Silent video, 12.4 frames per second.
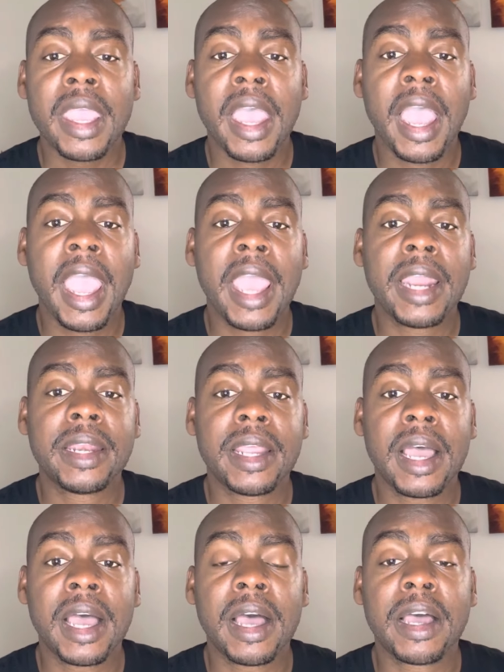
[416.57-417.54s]
and
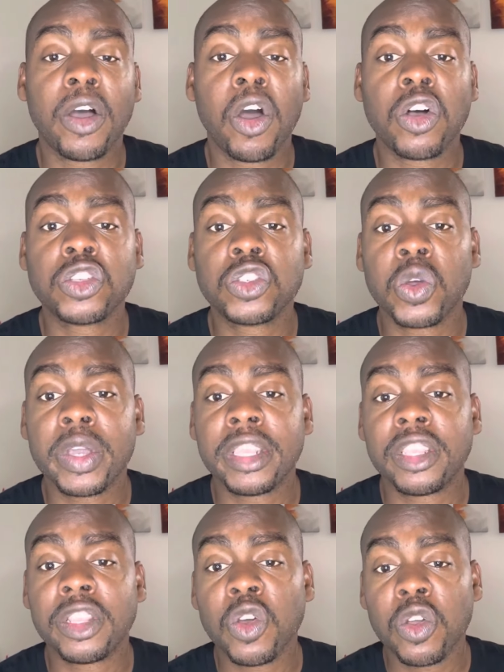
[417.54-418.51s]
uh, also
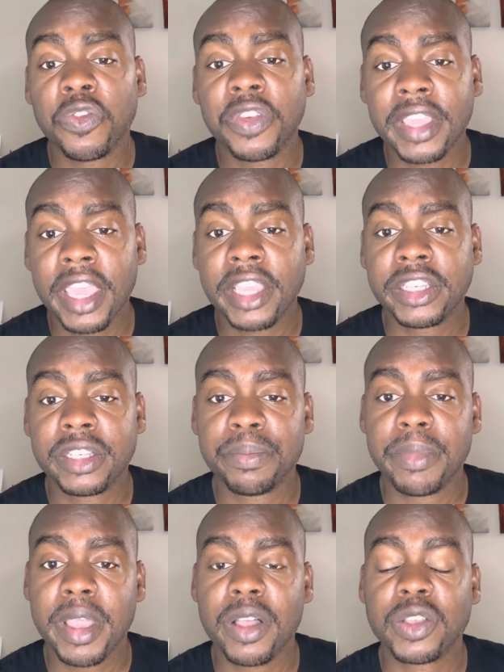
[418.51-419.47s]
hit the
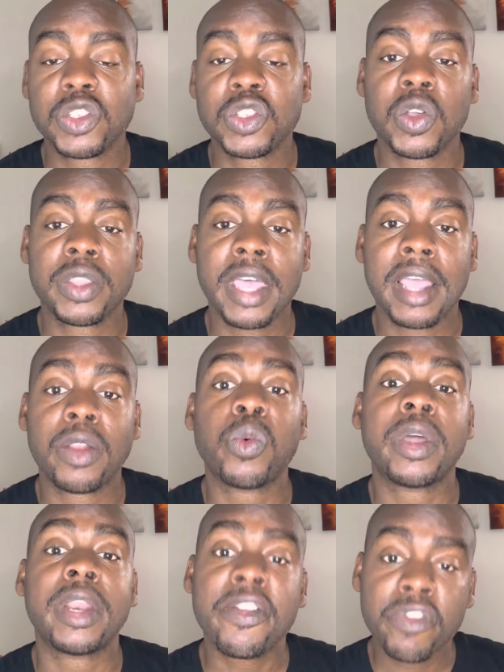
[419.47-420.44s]
notification bell so that
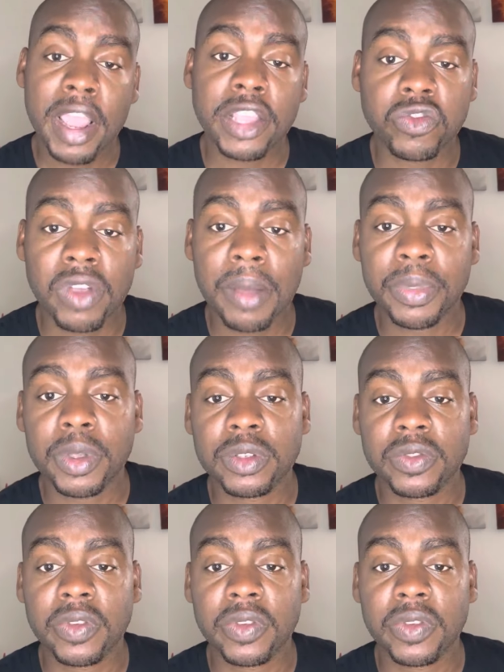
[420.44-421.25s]
whenever I drop those